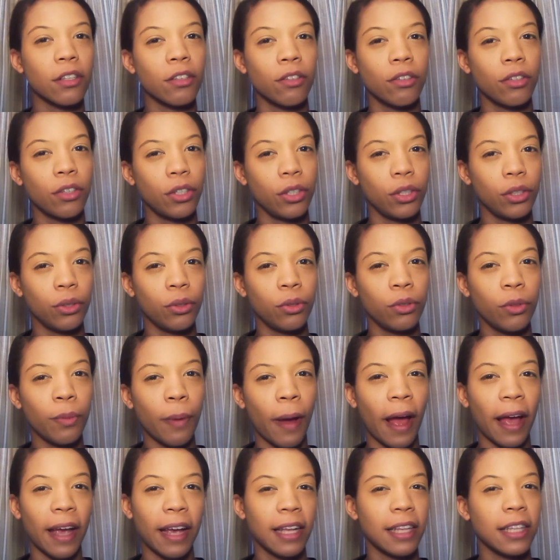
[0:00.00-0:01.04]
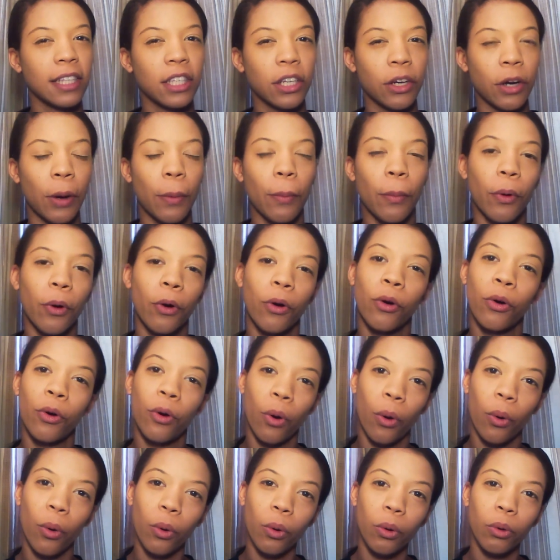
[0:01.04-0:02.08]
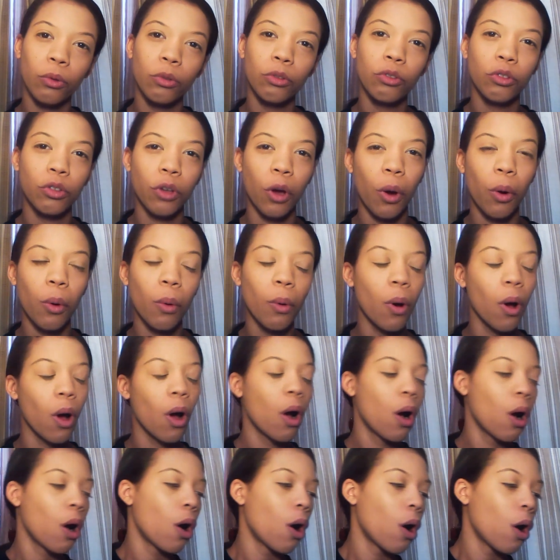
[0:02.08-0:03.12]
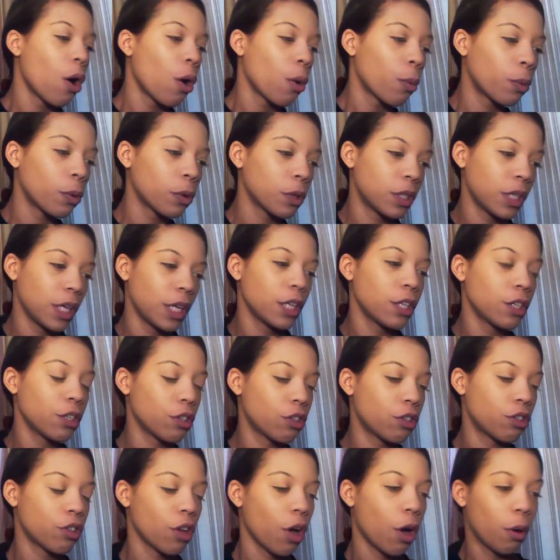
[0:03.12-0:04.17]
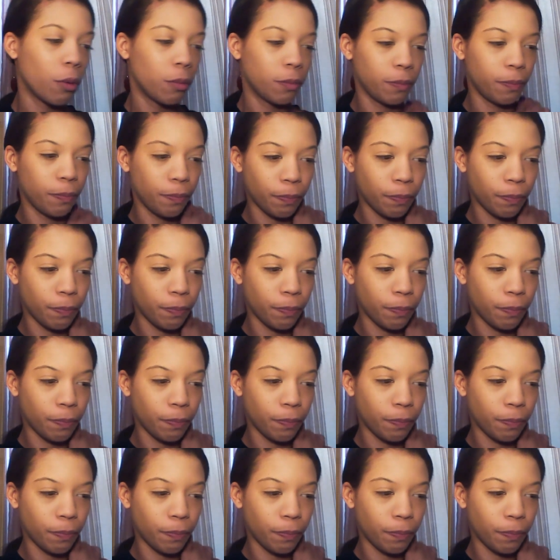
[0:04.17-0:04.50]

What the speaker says: this nude, but I consider it more gold. So we'll see. So